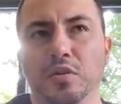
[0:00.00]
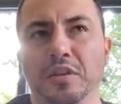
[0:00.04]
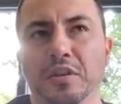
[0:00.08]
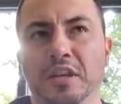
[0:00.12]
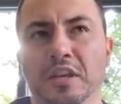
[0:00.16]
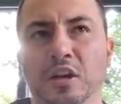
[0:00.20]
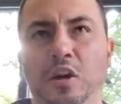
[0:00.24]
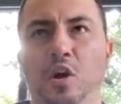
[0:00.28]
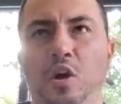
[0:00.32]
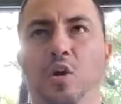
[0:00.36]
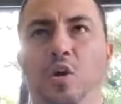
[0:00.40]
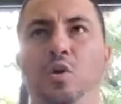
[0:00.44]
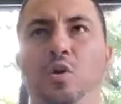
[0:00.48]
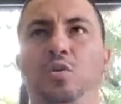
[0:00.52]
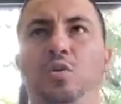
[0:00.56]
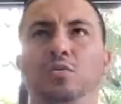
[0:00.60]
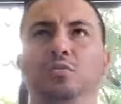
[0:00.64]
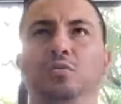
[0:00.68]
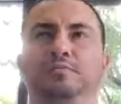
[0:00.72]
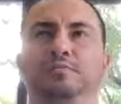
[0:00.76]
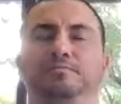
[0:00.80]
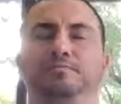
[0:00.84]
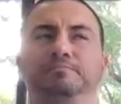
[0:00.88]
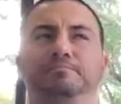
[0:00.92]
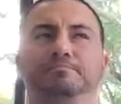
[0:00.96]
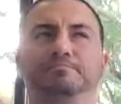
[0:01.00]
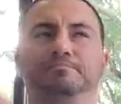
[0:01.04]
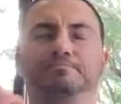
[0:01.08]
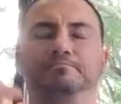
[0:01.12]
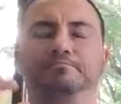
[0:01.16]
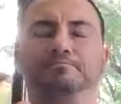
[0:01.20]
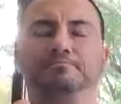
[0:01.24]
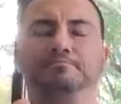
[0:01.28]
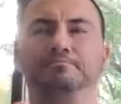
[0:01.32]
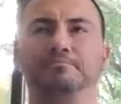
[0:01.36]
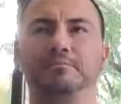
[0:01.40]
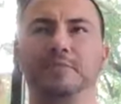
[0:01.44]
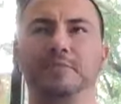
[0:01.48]
the whole
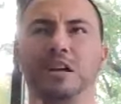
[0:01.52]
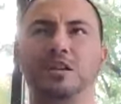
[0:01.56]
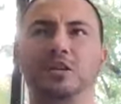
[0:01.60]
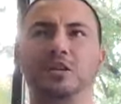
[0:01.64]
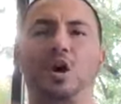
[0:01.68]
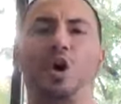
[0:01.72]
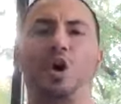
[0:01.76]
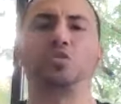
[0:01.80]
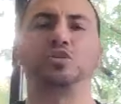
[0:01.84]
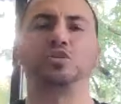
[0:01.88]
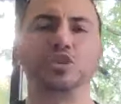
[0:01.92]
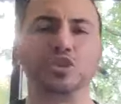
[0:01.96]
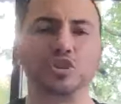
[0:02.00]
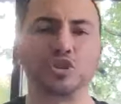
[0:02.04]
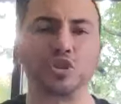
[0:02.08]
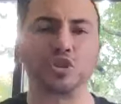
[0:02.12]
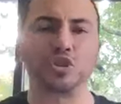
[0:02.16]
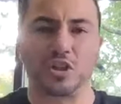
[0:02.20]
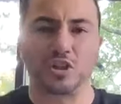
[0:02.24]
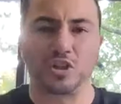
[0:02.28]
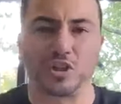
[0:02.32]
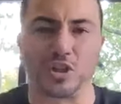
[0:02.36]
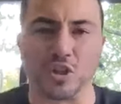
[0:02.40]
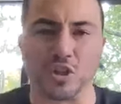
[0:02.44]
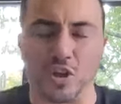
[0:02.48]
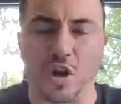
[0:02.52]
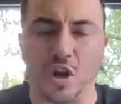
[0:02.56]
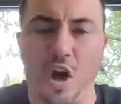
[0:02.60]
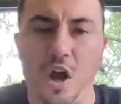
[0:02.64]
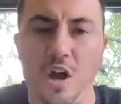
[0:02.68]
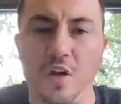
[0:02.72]
the whole structure